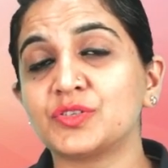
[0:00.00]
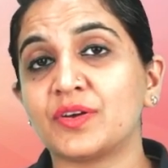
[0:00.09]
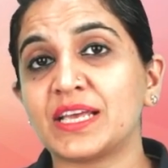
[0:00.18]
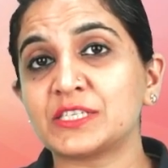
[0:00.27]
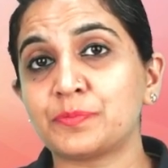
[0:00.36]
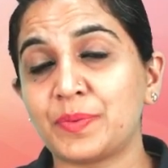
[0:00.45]

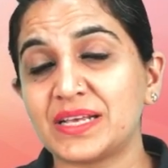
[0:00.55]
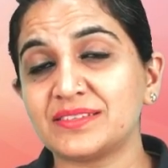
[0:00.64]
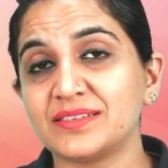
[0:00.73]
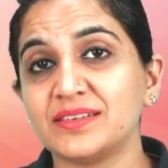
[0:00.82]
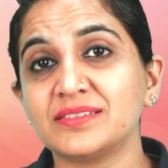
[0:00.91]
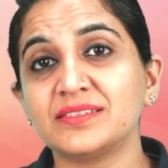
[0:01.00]

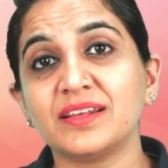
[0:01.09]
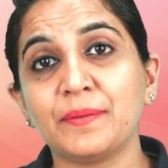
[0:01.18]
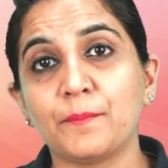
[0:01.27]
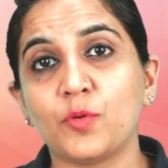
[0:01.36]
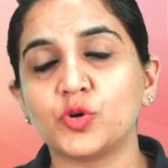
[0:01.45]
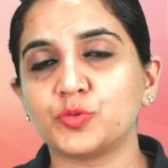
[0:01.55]
expresses the
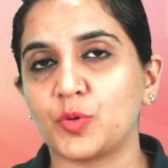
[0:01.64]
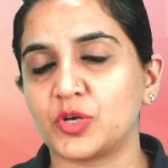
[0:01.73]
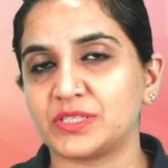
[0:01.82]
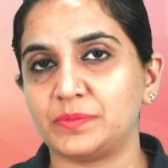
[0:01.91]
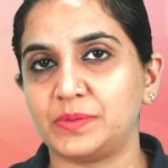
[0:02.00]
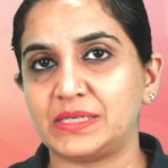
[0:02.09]
remote
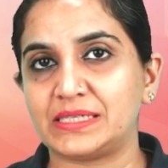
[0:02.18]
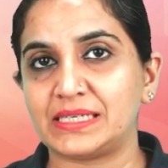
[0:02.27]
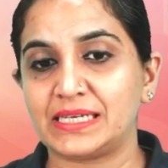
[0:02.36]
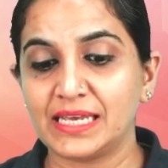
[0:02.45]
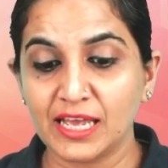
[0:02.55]
possibility.